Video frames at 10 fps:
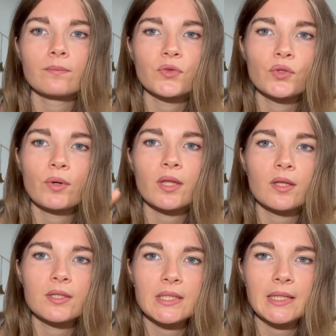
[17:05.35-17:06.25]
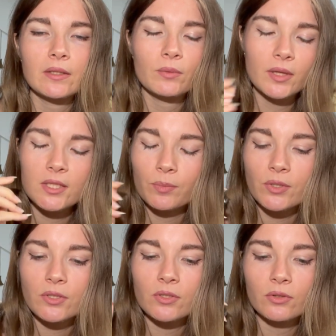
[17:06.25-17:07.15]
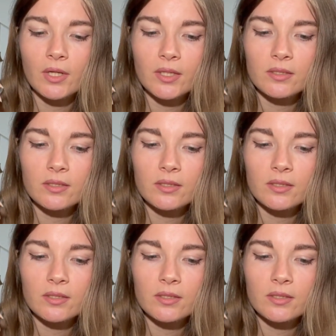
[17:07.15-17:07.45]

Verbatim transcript: doing the deed with this person, is